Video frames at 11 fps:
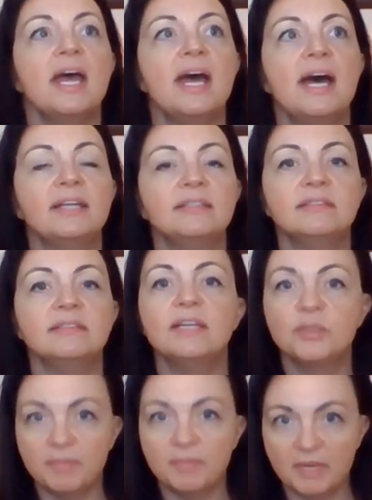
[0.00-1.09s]
And
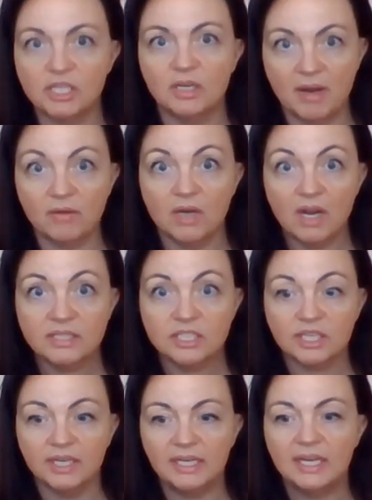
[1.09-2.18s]
you had mentioned about cross
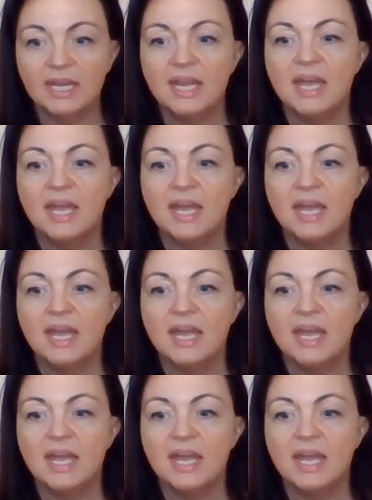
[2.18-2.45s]
training.